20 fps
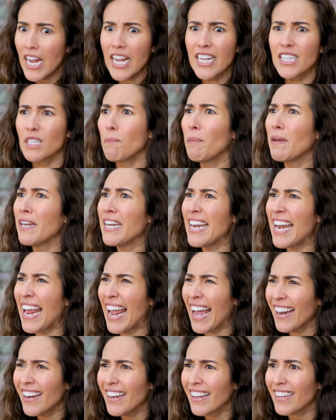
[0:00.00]
It's
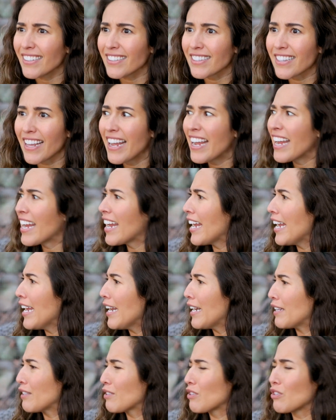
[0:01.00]
bananas.
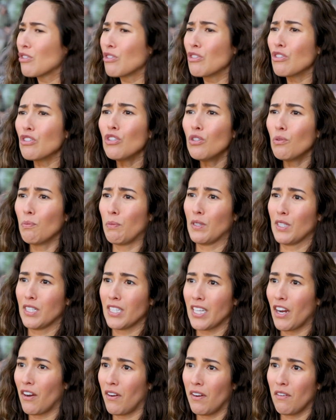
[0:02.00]
It is super
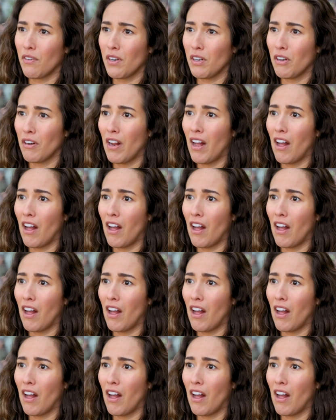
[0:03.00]
scary for your